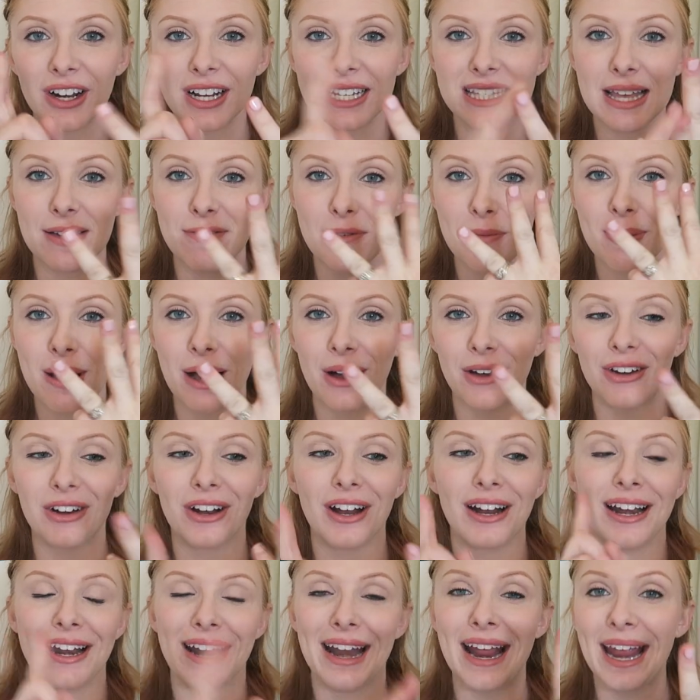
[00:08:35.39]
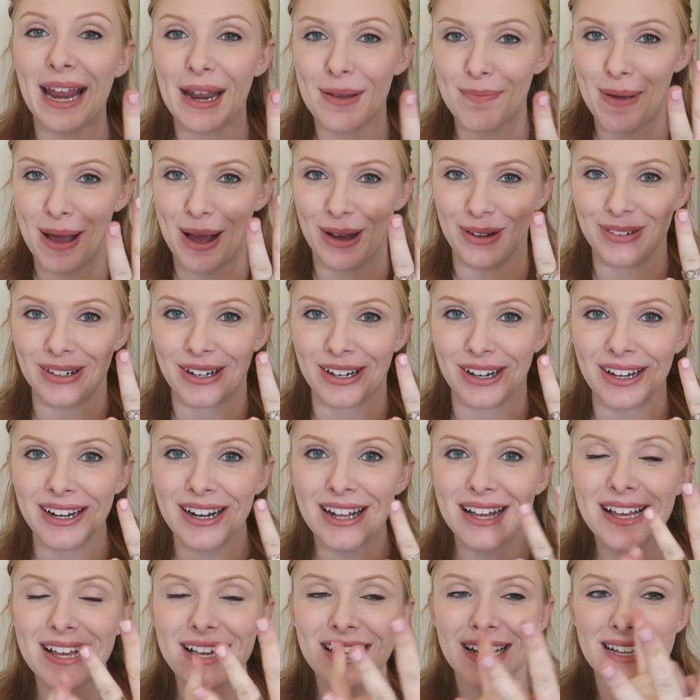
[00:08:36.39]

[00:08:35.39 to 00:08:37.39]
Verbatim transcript: a seven pounder, and an eight pounder.